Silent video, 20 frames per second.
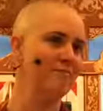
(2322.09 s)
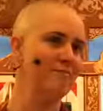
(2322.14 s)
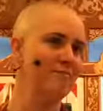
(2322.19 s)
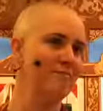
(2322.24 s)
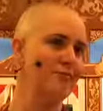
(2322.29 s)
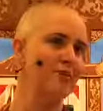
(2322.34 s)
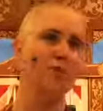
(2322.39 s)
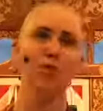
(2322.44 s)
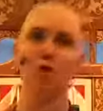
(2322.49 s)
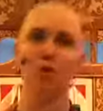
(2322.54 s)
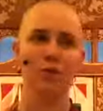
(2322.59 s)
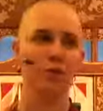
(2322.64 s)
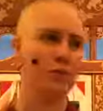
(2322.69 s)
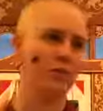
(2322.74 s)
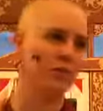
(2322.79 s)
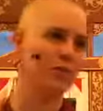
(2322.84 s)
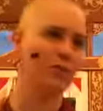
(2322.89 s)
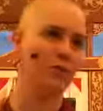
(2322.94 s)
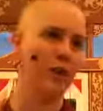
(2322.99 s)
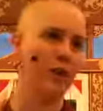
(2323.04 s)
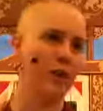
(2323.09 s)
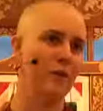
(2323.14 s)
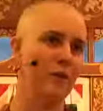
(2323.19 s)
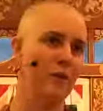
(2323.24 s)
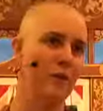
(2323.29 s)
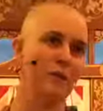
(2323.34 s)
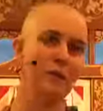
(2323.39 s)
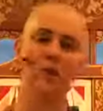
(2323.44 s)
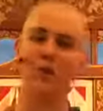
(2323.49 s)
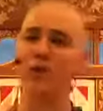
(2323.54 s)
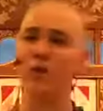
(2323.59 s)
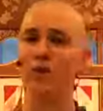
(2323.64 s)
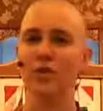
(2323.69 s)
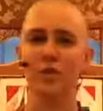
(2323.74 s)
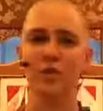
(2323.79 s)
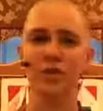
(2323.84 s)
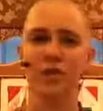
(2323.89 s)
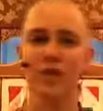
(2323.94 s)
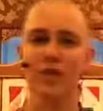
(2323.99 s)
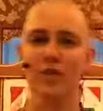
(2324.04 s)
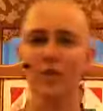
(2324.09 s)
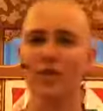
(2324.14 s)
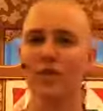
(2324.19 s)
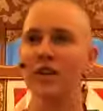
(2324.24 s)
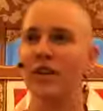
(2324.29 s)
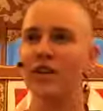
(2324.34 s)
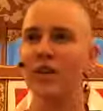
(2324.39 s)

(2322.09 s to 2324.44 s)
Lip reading: It's normal, right? We'd be drunk with pleasure and